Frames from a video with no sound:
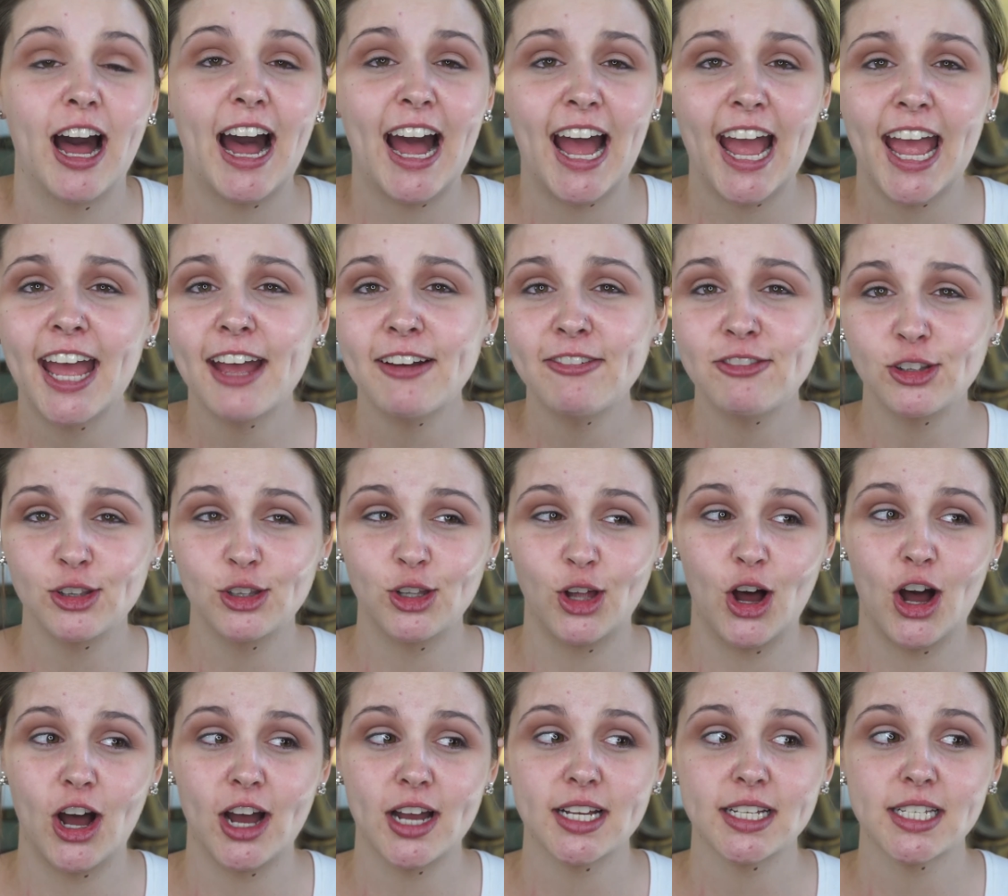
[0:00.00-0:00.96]
I have
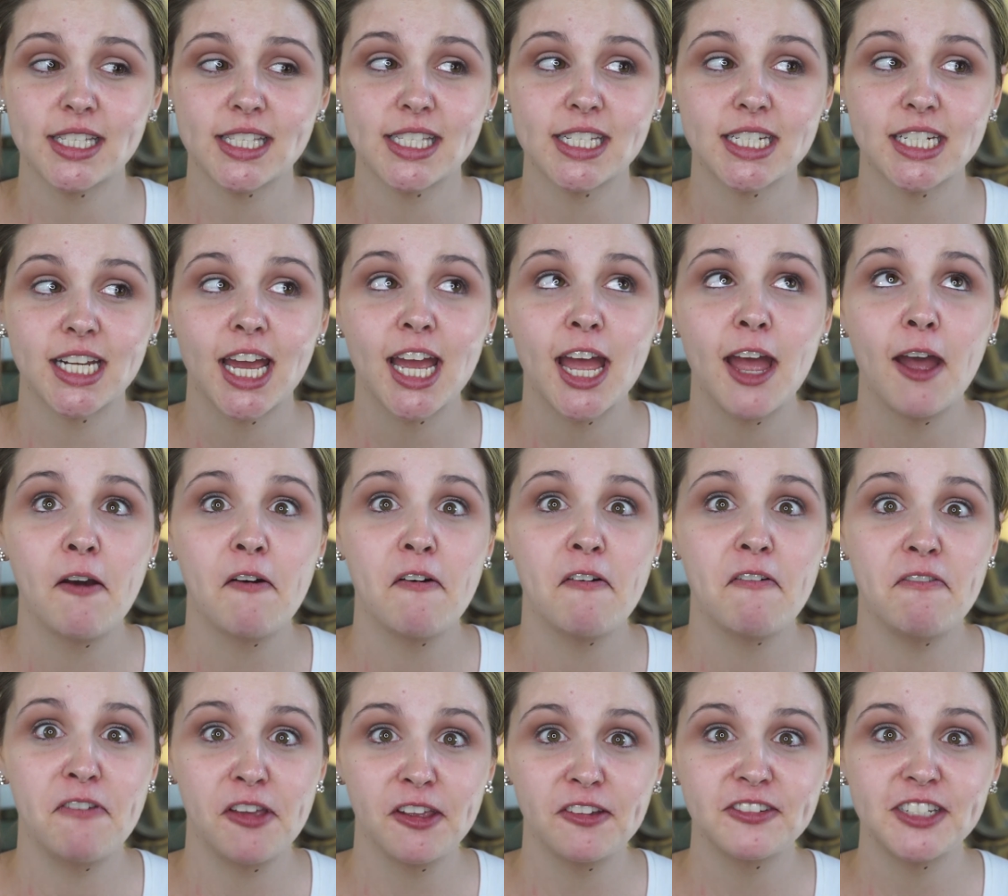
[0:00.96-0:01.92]
lost
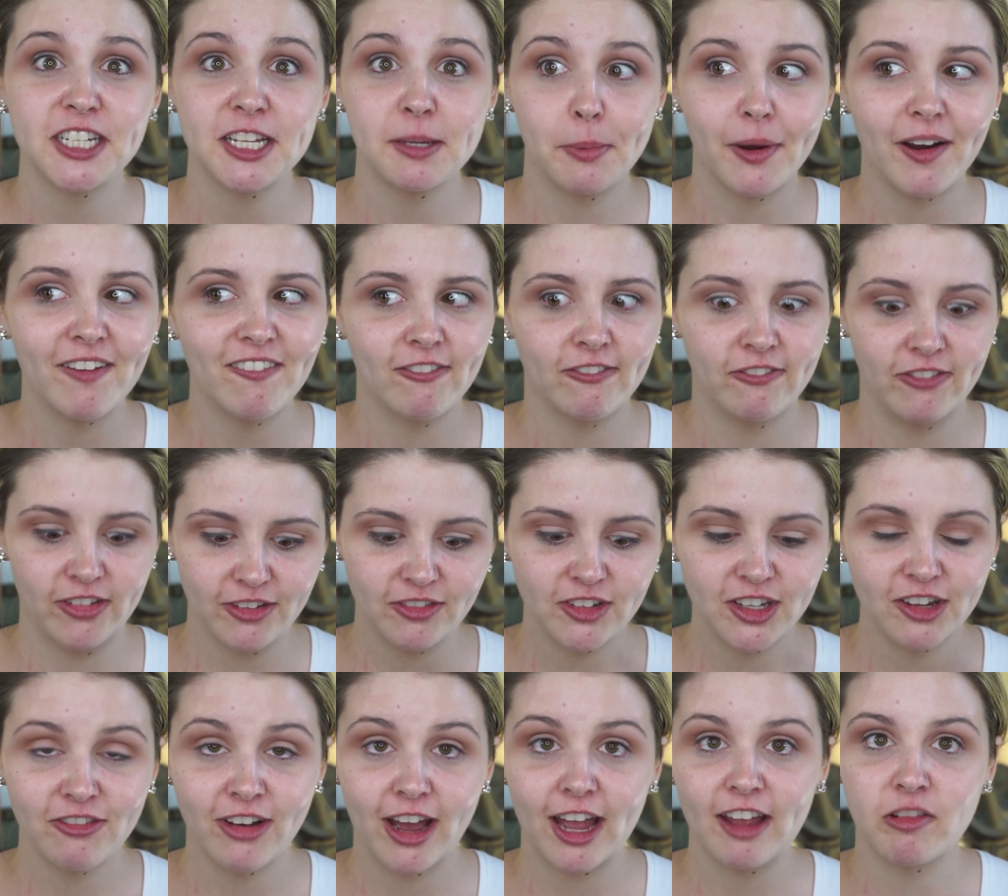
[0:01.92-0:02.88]

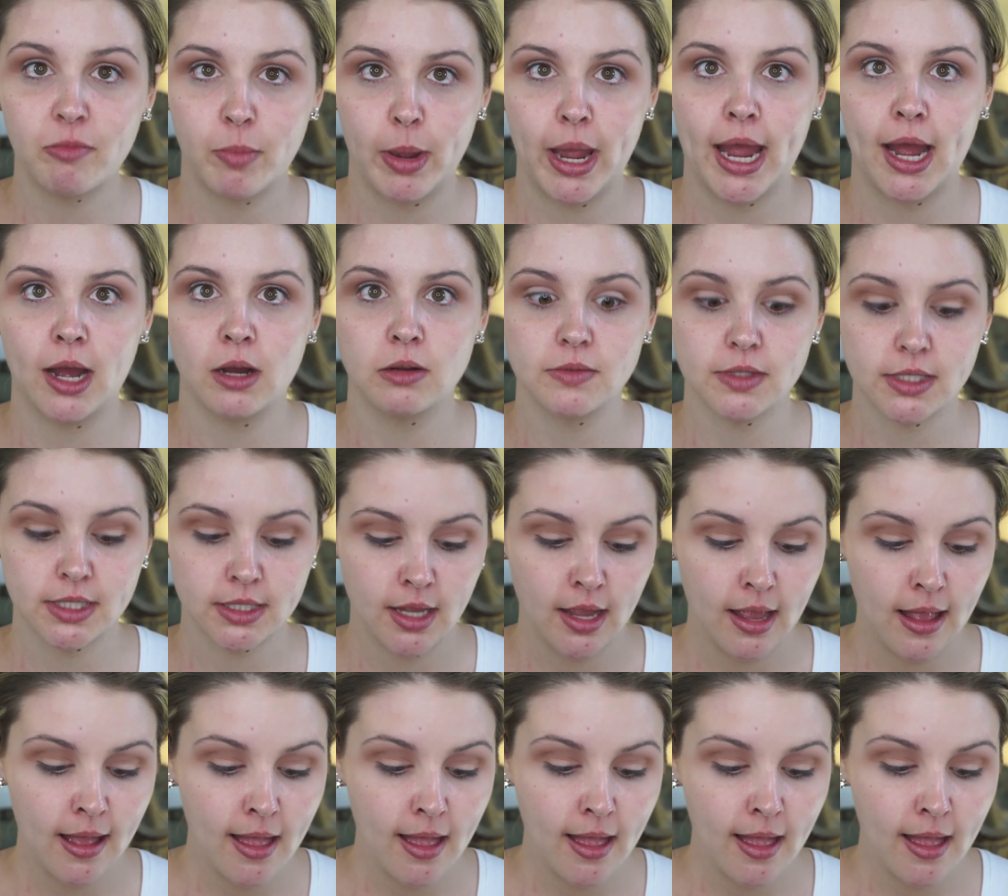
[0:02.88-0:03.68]
55 pounds.